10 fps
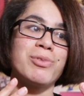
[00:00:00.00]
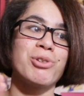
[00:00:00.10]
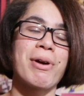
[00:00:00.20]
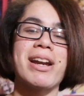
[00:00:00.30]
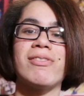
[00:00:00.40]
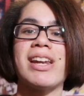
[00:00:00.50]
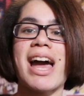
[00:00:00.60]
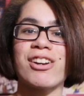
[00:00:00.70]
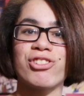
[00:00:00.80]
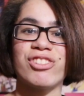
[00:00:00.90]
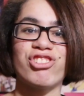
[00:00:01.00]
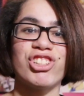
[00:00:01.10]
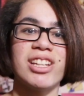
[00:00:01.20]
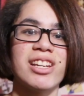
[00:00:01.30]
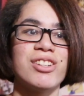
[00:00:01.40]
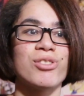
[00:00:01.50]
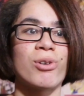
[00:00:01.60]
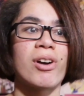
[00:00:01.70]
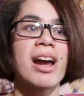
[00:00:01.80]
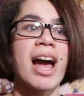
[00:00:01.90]
great of an actress she is,
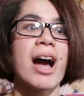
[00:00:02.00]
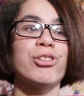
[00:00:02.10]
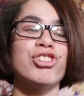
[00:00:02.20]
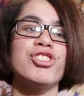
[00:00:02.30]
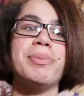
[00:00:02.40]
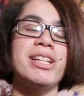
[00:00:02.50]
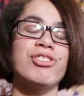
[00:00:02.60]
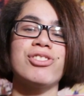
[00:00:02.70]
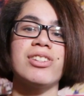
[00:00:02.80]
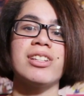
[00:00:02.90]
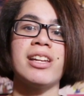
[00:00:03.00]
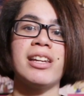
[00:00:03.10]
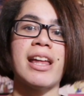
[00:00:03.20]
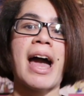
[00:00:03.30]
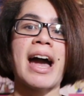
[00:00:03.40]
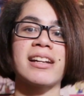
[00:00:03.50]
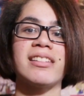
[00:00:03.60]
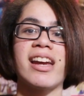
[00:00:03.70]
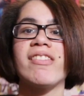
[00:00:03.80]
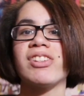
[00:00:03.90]
or how she's been interested in
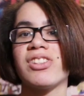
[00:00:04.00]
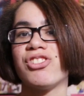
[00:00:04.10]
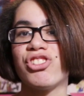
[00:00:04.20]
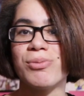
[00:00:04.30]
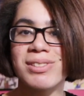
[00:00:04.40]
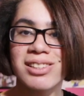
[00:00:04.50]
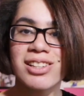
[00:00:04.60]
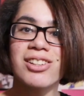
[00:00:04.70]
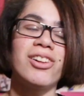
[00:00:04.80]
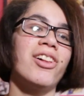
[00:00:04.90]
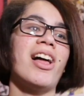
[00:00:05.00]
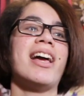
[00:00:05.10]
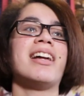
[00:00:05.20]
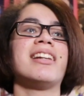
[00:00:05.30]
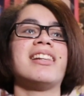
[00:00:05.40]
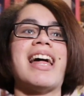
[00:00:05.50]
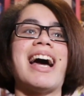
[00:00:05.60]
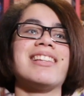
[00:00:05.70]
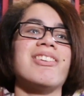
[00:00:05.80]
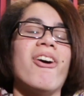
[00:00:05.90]
acting ever since she was little, and
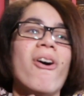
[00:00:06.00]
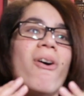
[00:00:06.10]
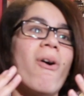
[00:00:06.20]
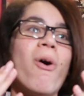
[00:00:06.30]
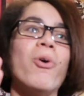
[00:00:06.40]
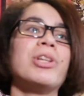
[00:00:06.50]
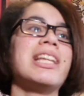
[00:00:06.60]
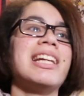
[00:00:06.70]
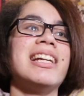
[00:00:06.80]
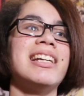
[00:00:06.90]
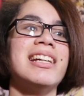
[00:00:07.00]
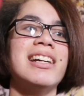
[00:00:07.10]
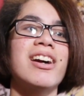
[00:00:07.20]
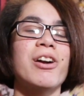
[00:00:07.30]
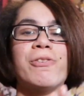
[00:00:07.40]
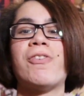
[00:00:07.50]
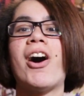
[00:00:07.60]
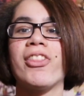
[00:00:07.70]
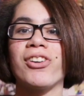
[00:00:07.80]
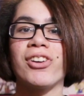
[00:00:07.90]
that only her
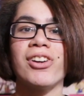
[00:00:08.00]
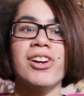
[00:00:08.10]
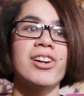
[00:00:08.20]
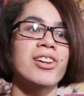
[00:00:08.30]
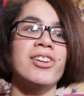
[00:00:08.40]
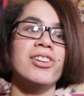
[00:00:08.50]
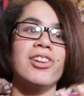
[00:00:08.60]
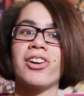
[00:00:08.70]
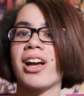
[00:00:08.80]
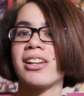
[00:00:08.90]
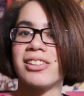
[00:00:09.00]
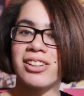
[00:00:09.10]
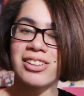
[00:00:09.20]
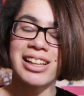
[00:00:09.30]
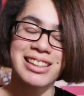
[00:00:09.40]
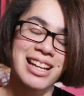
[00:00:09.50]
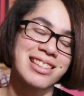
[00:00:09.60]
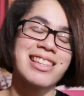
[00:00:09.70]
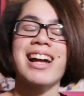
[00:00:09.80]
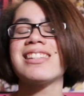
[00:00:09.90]
father could look at her. Like,
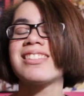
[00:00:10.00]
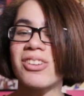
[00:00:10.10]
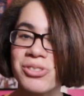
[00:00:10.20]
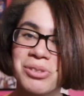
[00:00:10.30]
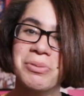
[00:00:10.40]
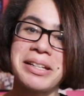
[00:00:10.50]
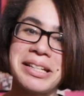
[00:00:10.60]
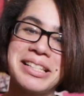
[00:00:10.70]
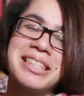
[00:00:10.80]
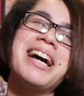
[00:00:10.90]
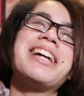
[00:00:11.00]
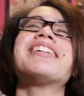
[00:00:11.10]
that's so sweet. That